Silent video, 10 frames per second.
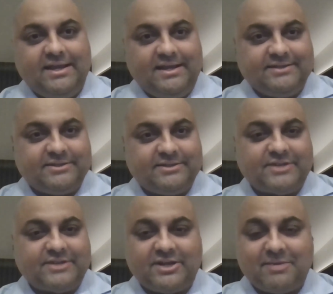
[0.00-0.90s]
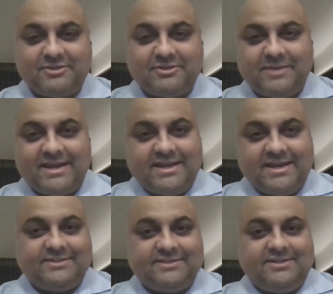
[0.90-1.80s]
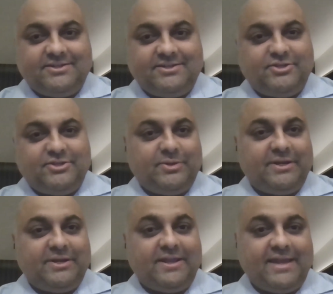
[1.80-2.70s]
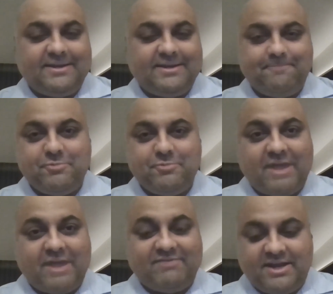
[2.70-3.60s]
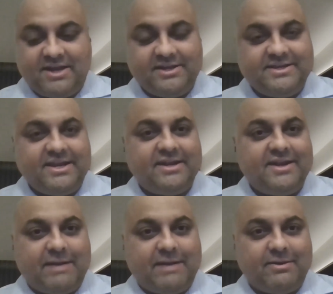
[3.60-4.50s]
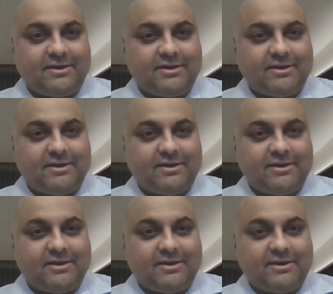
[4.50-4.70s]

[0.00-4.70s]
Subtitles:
And so I was actually talking about something that NIST is doing, and that you have a ton of data now on like